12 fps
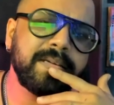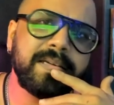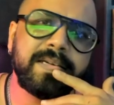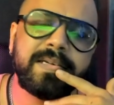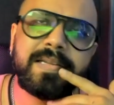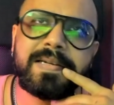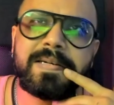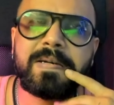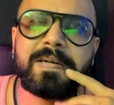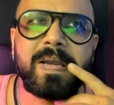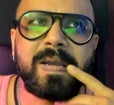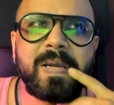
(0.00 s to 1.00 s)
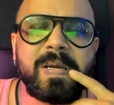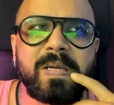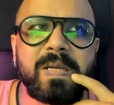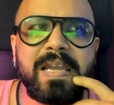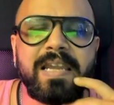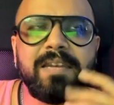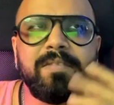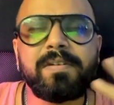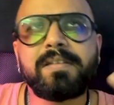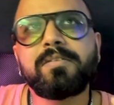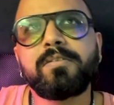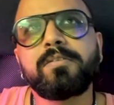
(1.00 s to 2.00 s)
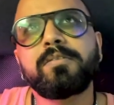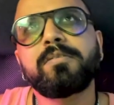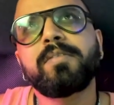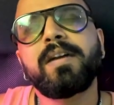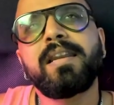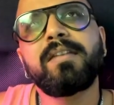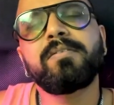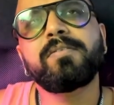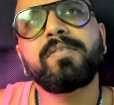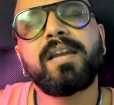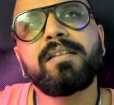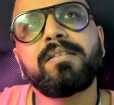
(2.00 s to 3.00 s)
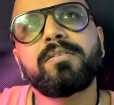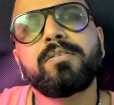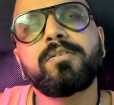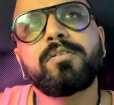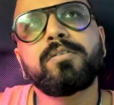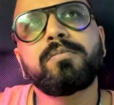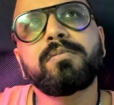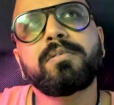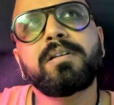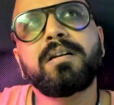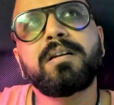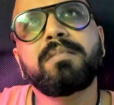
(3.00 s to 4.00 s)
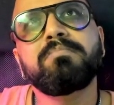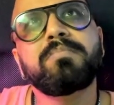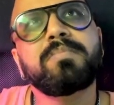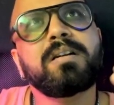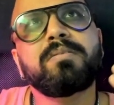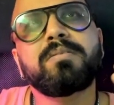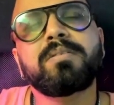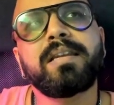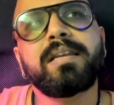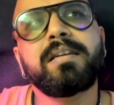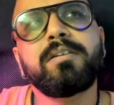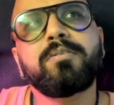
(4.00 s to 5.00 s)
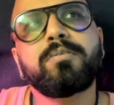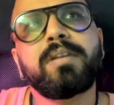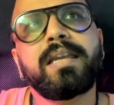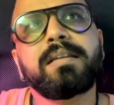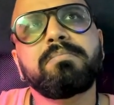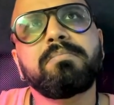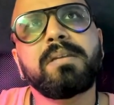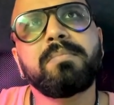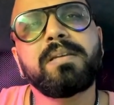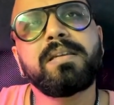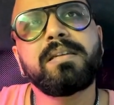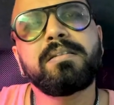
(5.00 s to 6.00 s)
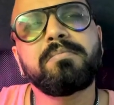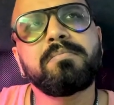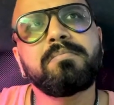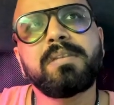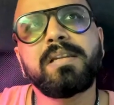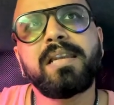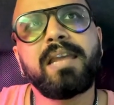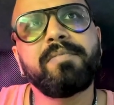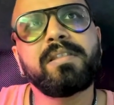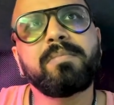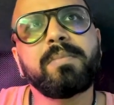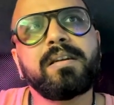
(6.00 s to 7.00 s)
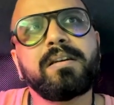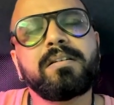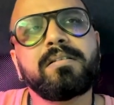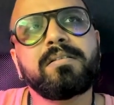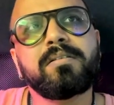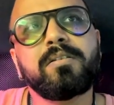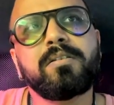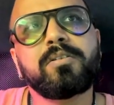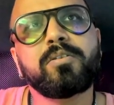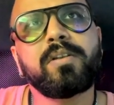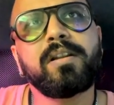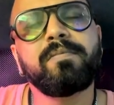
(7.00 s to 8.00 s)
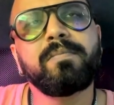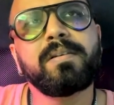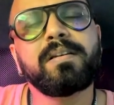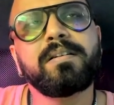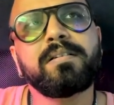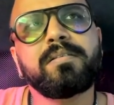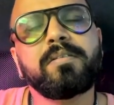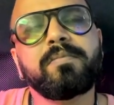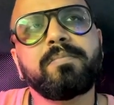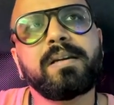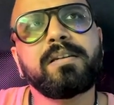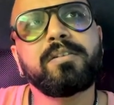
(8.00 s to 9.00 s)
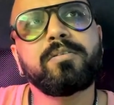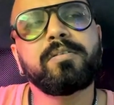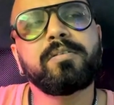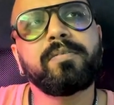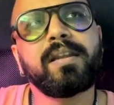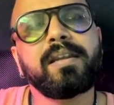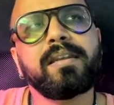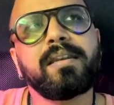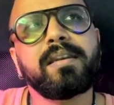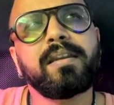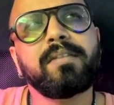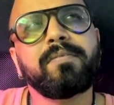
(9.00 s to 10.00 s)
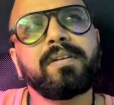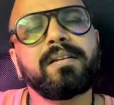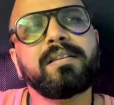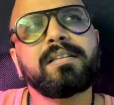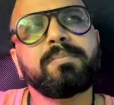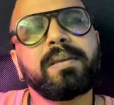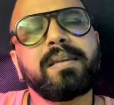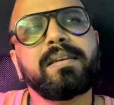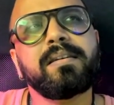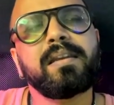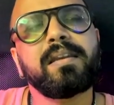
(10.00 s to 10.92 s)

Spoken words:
And then, anyway, so while I was flying the drone, I was like into like maybe 11th minute or 12th minute of my drone flying, and I felt this pain.